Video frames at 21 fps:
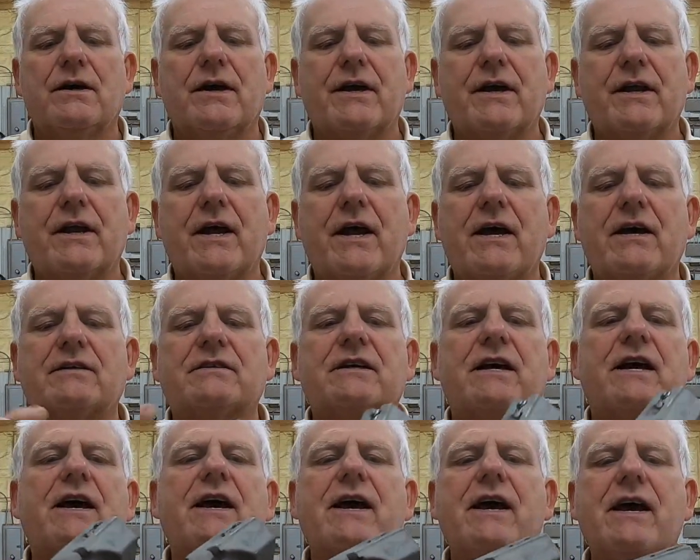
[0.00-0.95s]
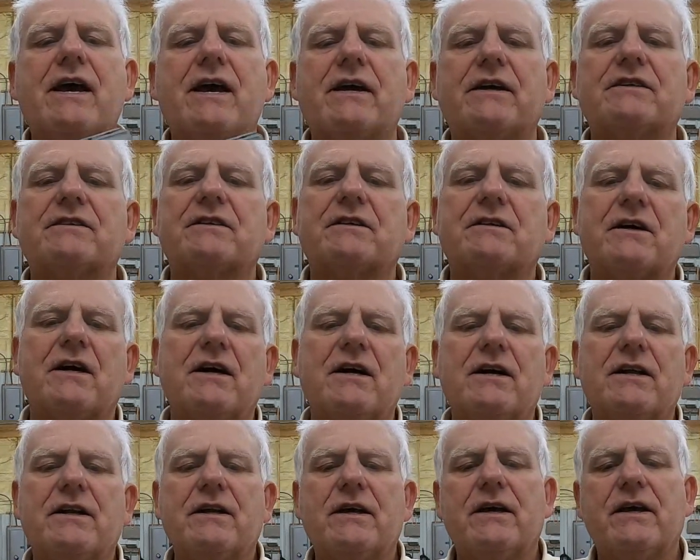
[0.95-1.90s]
It has a hex
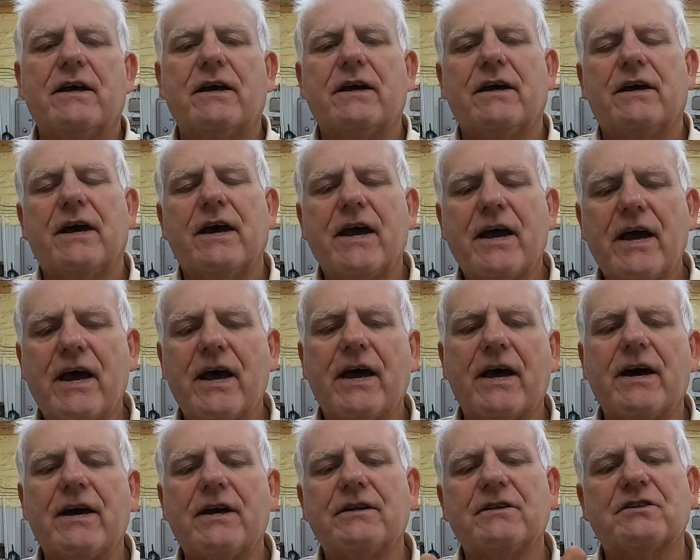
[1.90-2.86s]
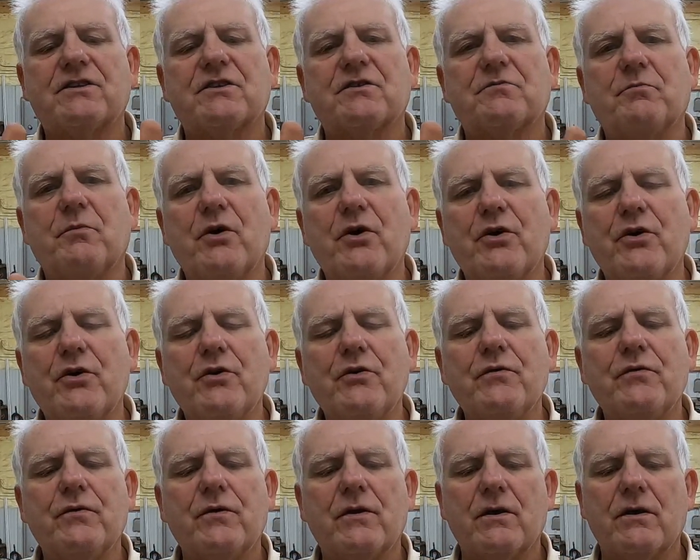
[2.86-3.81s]
gun head,
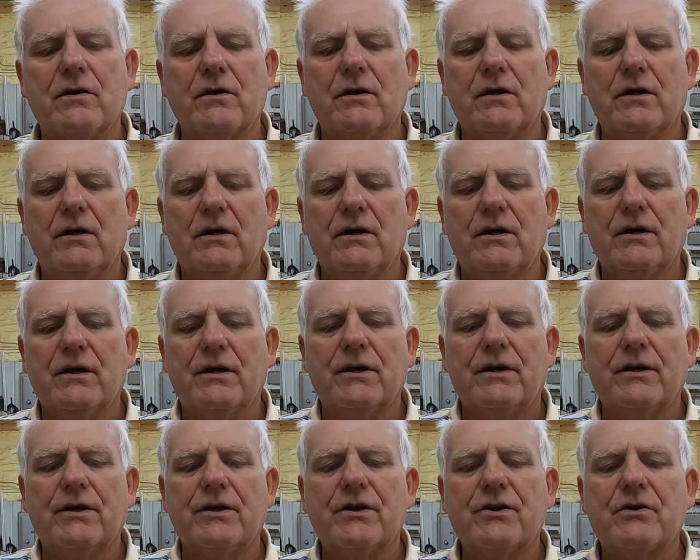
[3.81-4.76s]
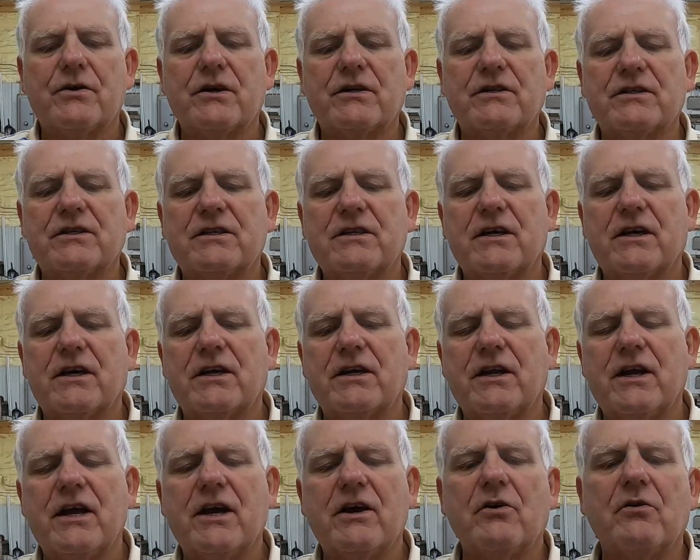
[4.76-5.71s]
smooth. You can stick a
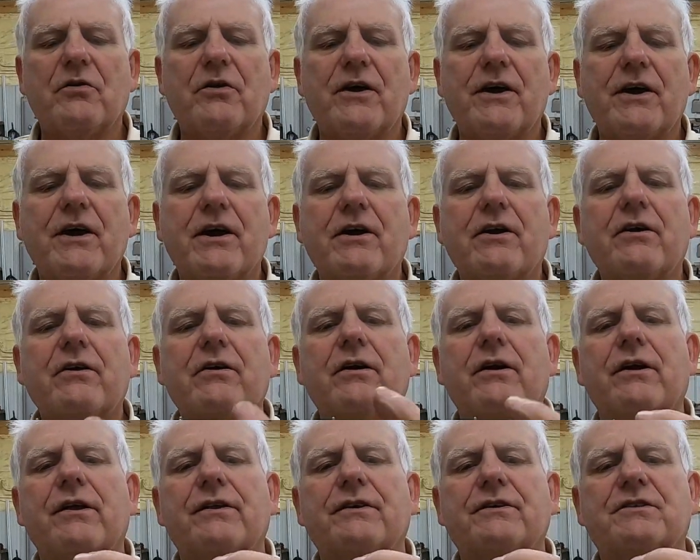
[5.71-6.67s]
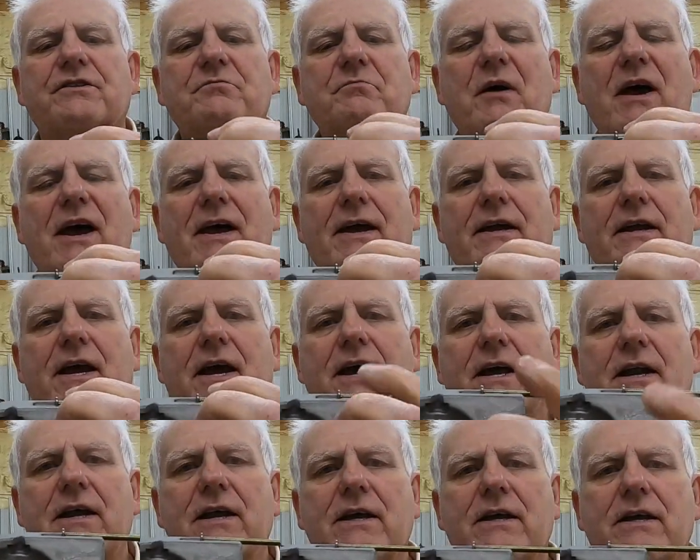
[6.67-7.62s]
nail there. It's
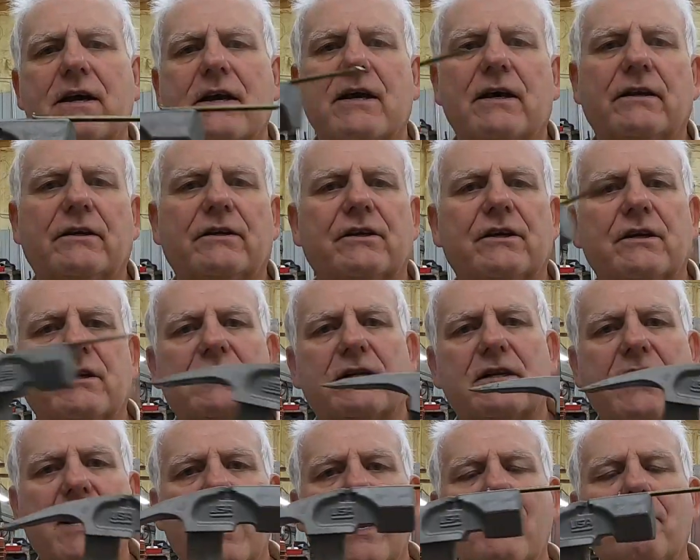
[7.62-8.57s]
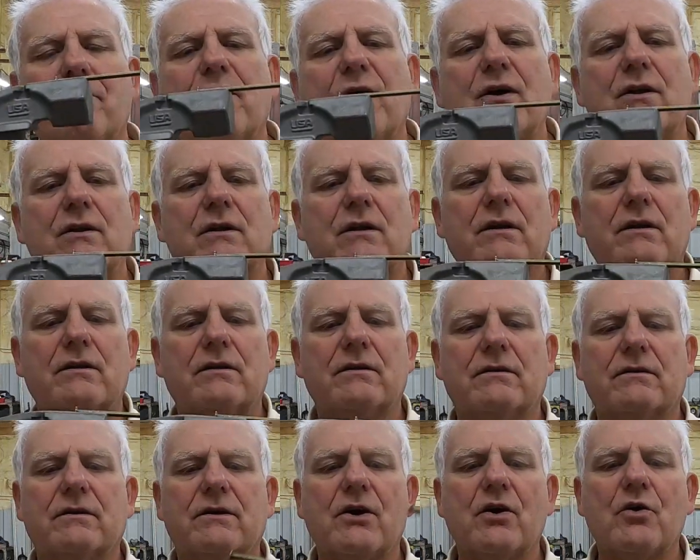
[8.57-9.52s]
magnetic. Tap it,
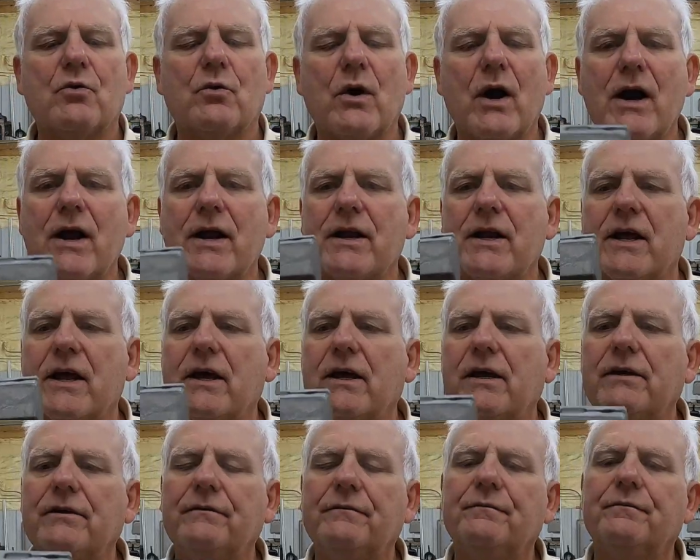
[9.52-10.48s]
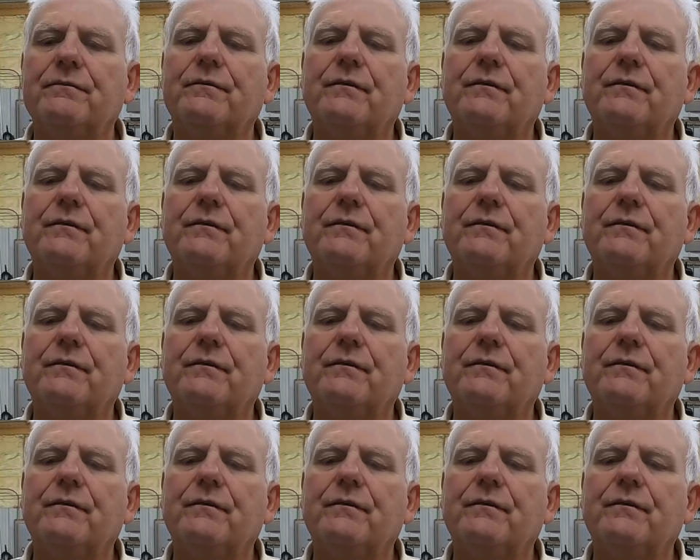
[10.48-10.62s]
go right in.